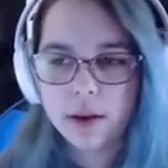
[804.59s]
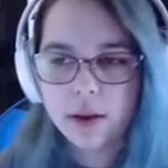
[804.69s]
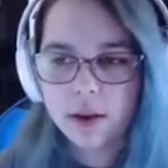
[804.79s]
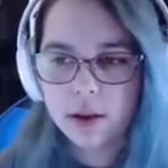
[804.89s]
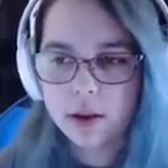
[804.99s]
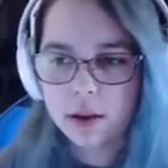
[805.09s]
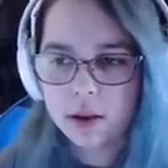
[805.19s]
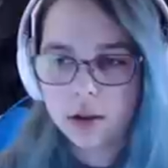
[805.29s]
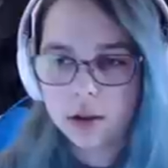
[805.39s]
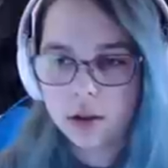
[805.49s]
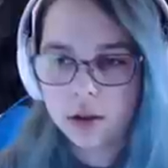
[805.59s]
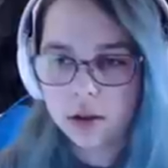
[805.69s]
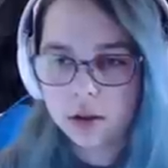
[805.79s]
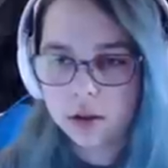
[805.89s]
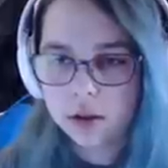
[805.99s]
Oh!
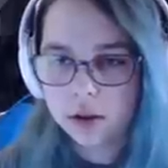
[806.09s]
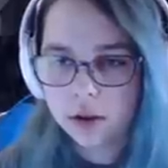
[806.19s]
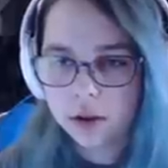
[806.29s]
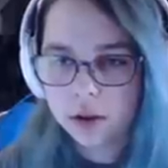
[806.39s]
No!